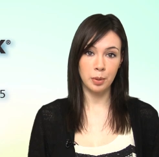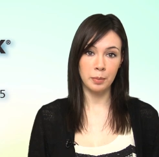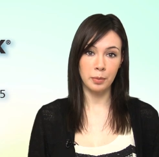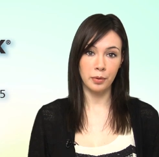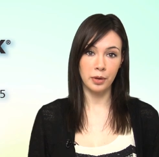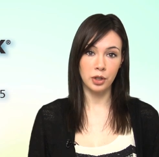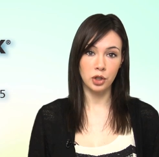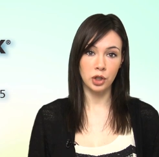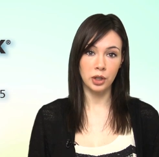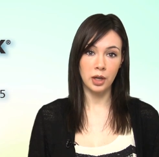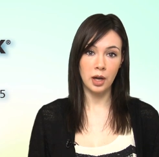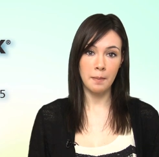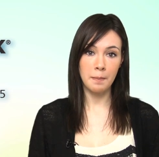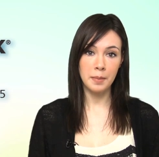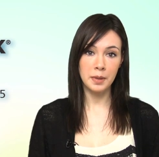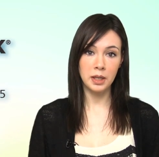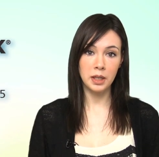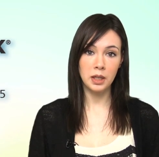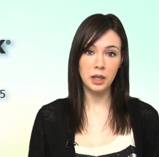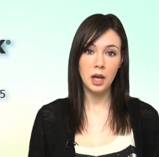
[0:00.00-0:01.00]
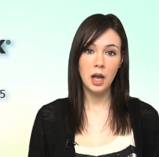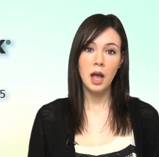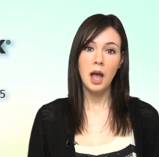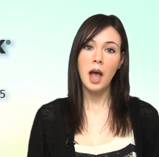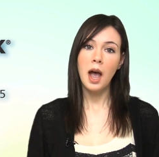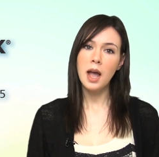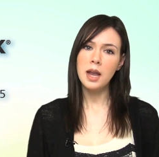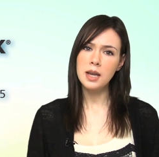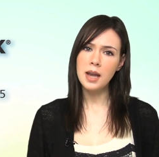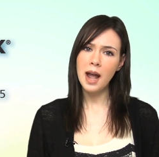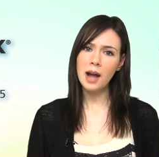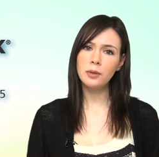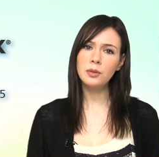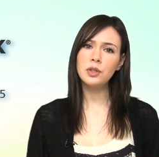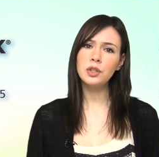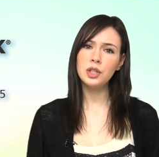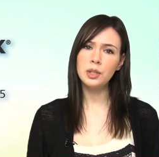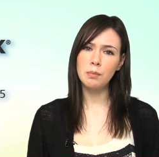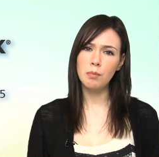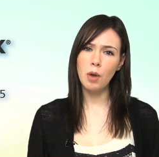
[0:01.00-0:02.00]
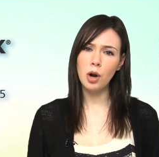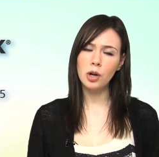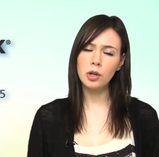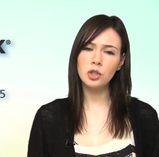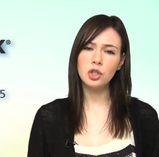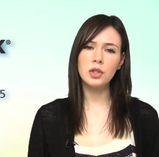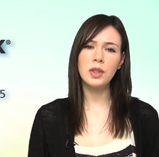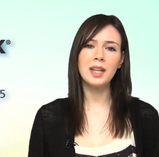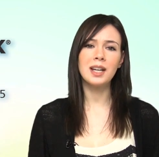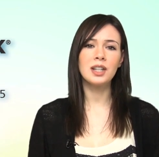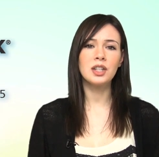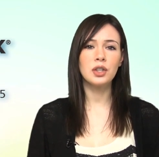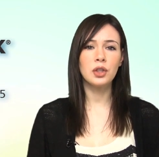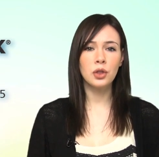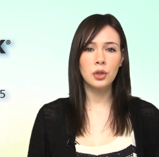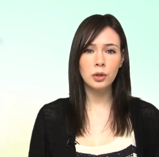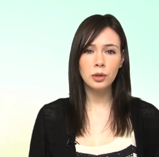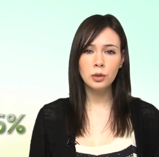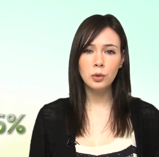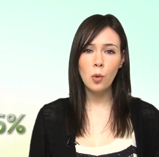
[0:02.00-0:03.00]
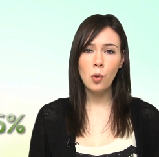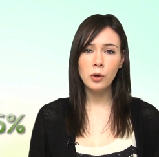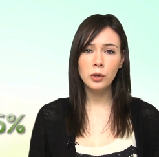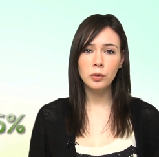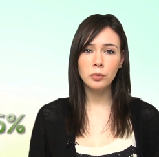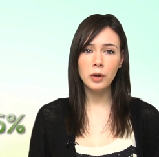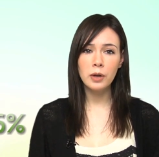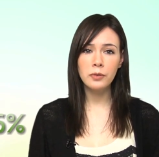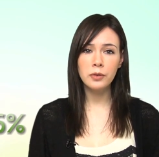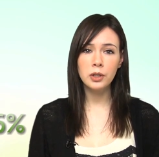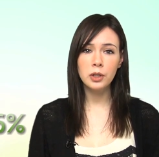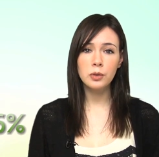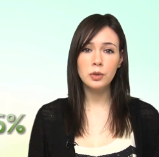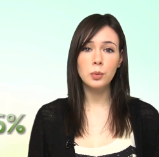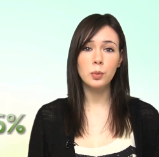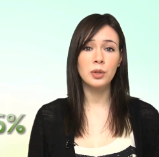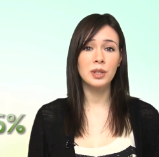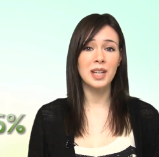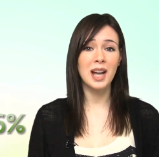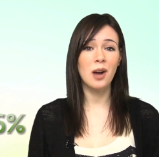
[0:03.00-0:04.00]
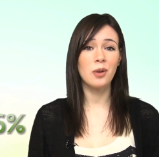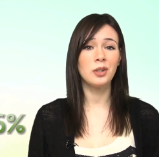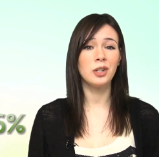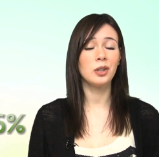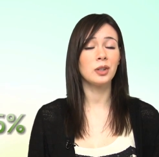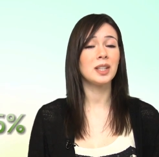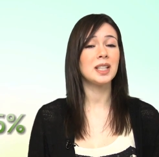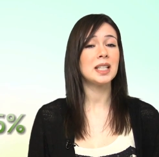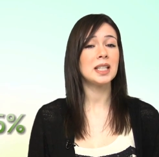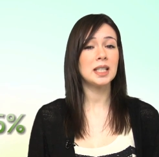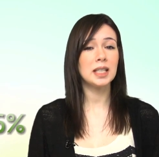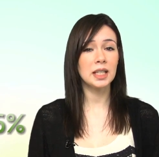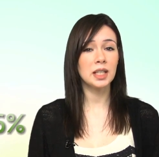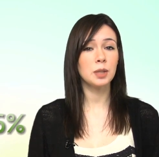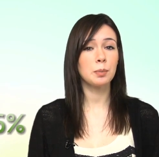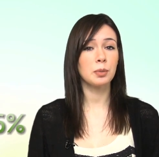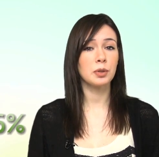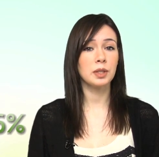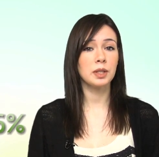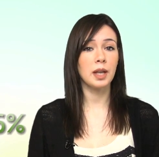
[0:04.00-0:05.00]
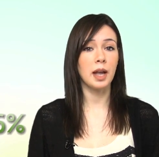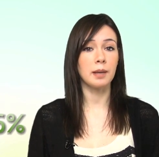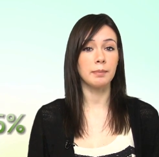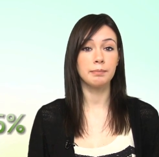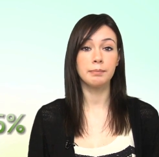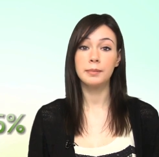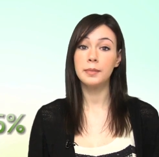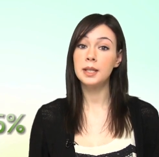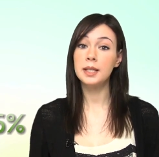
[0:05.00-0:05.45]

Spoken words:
preparation company, announced in March that its third quarter revenues were down nearly 6%,